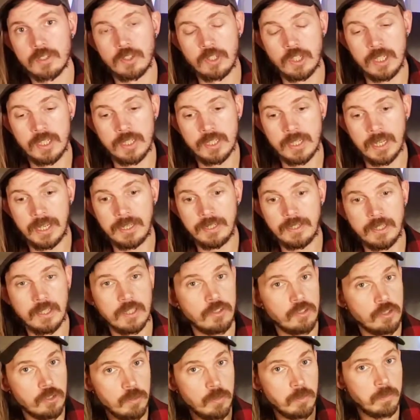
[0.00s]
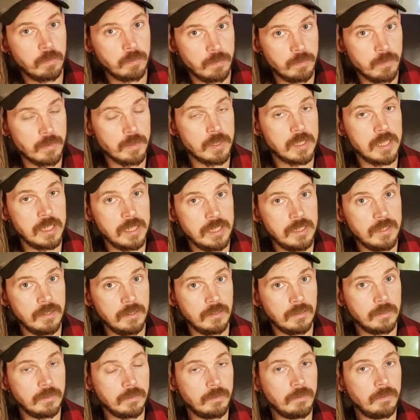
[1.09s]
she said, "Did you see
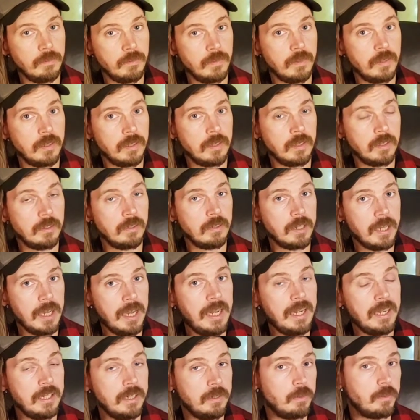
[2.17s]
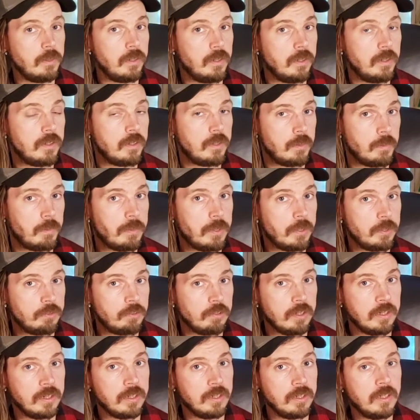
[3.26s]
the guy, or the
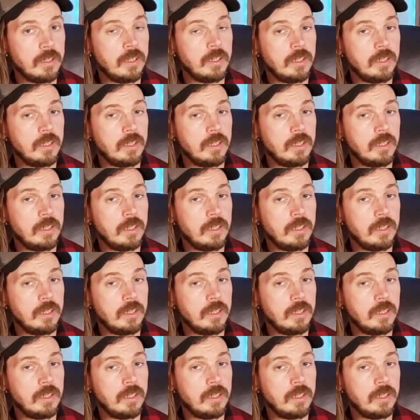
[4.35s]
person?